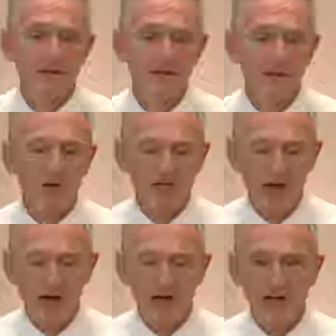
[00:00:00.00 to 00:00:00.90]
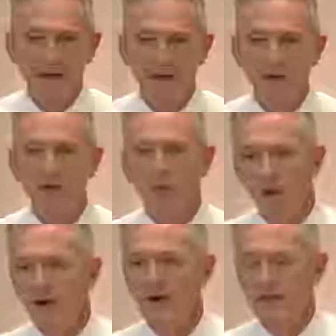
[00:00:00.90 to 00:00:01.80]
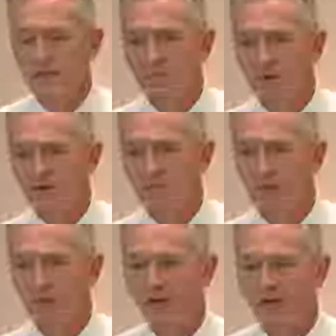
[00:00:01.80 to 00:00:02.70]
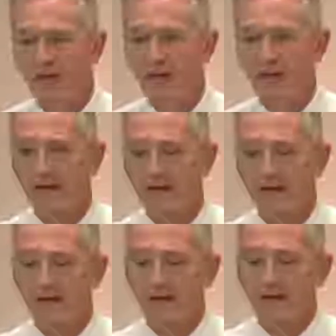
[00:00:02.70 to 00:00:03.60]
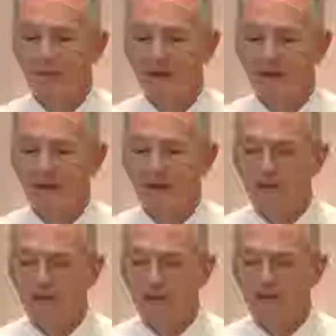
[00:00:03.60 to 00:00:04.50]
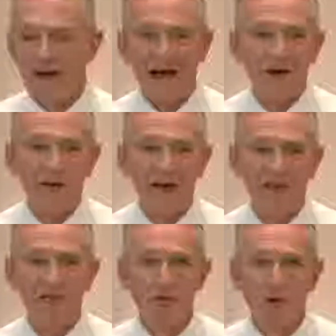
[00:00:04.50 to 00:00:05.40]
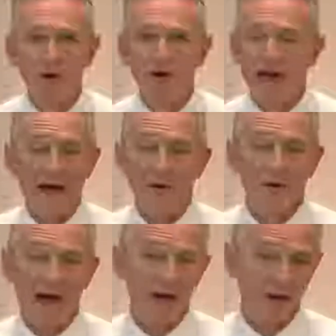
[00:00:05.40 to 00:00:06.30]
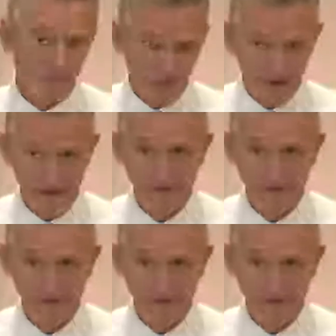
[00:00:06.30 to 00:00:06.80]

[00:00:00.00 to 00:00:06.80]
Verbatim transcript: No, it's not. The Word is the most important thing. Because if I don't have the Word, I don't know how to pray.